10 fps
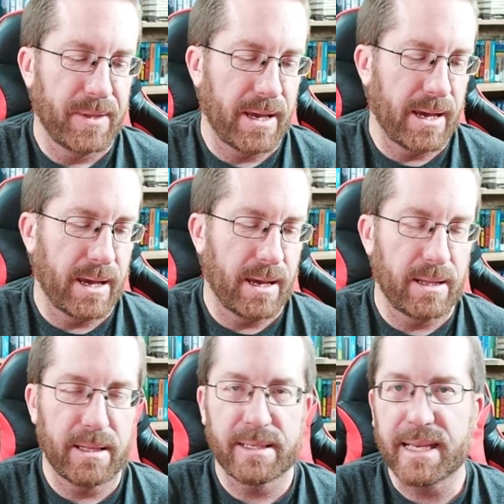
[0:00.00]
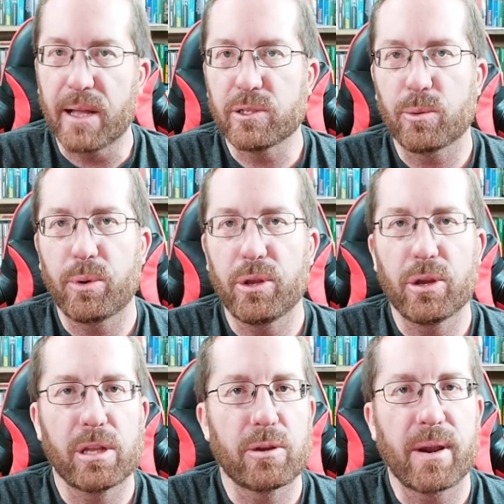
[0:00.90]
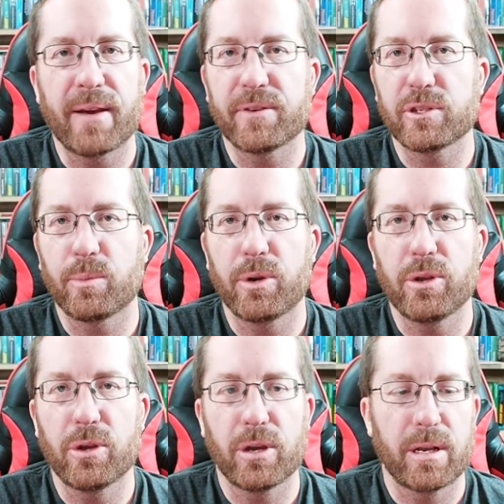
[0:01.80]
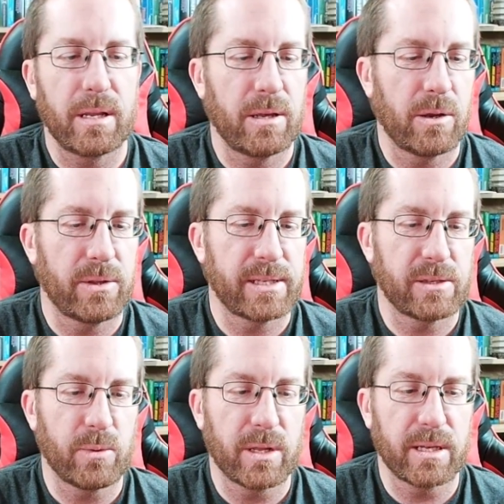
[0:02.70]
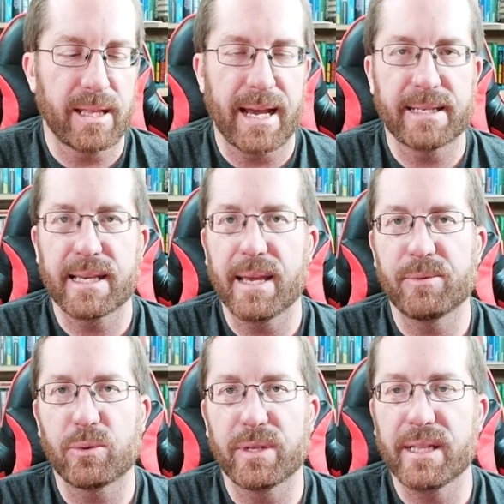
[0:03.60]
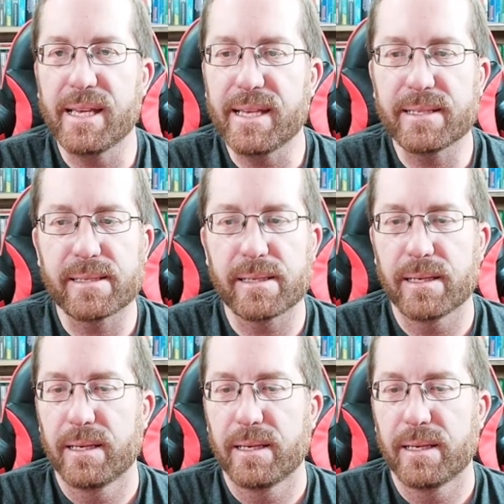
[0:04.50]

The sounds are pretty good. The graphics are pretty good. You know, this is one of the last games released.